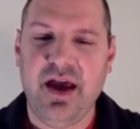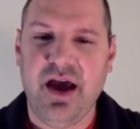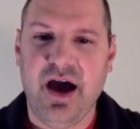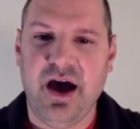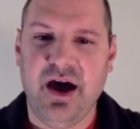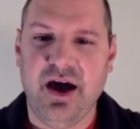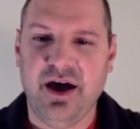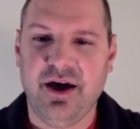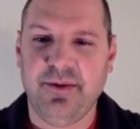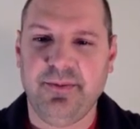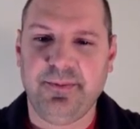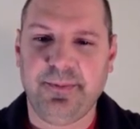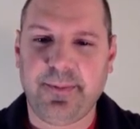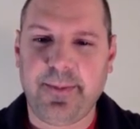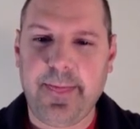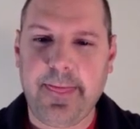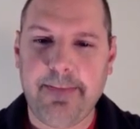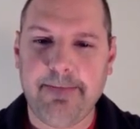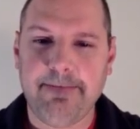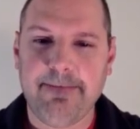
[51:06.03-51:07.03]
So
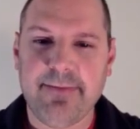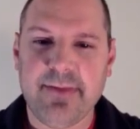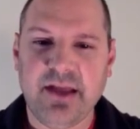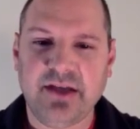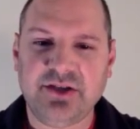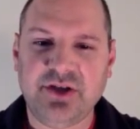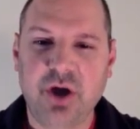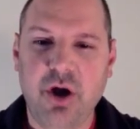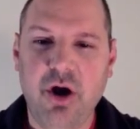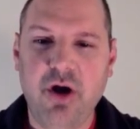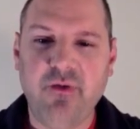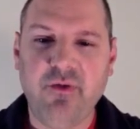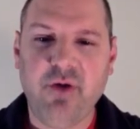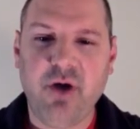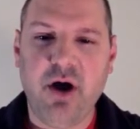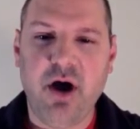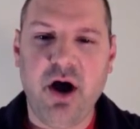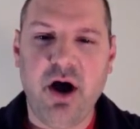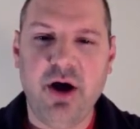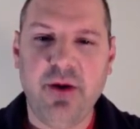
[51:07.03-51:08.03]

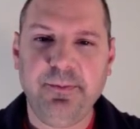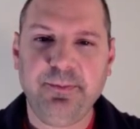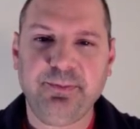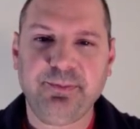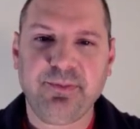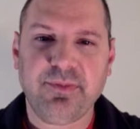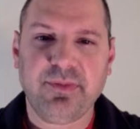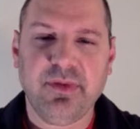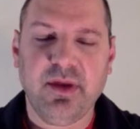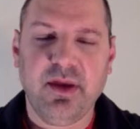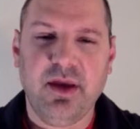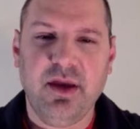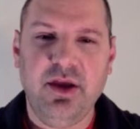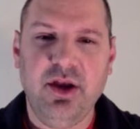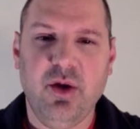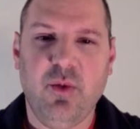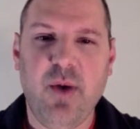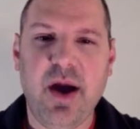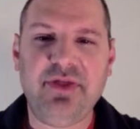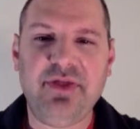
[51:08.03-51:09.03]
overall,
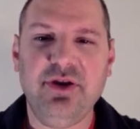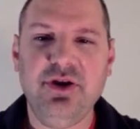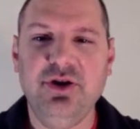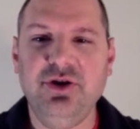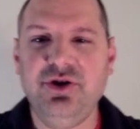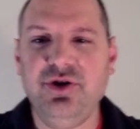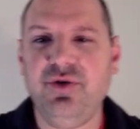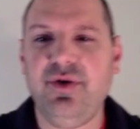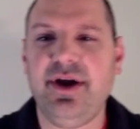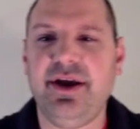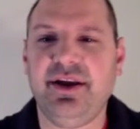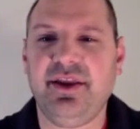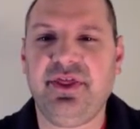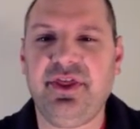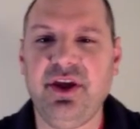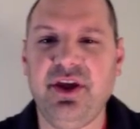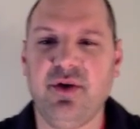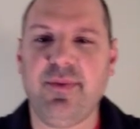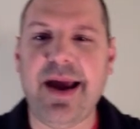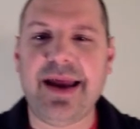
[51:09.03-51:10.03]
whether you do it
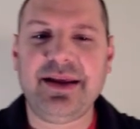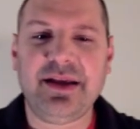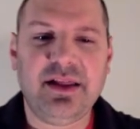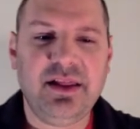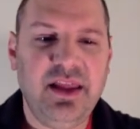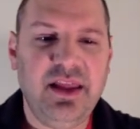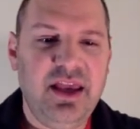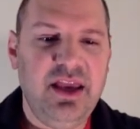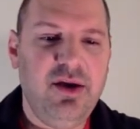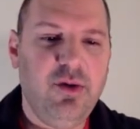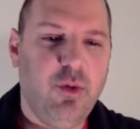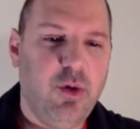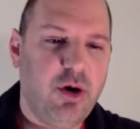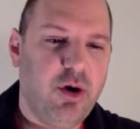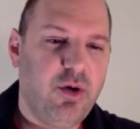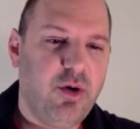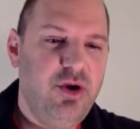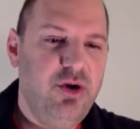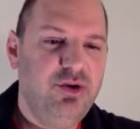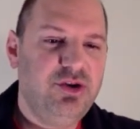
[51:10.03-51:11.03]
theoretically
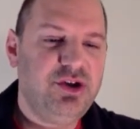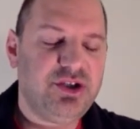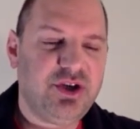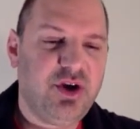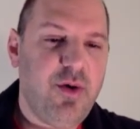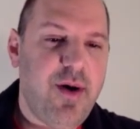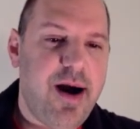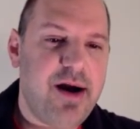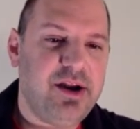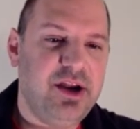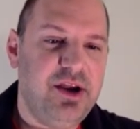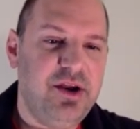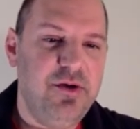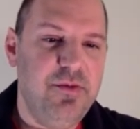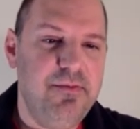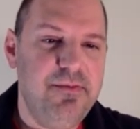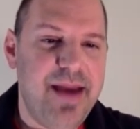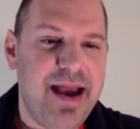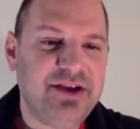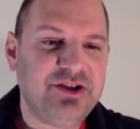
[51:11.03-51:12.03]
or you just go out and you
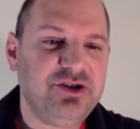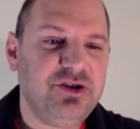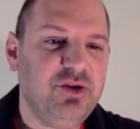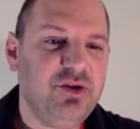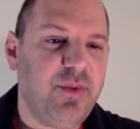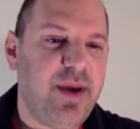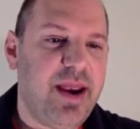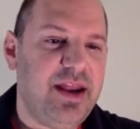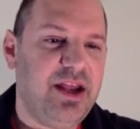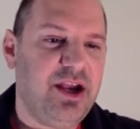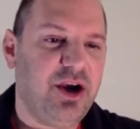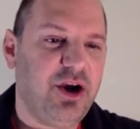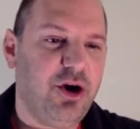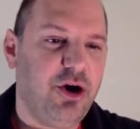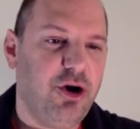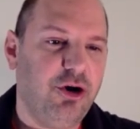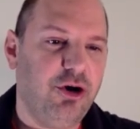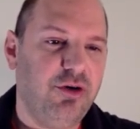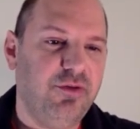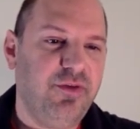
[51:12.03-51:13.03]
measure a rating
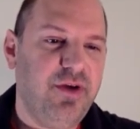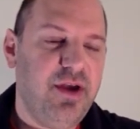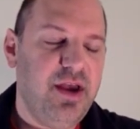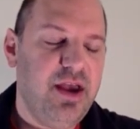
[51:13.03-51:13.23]
curve,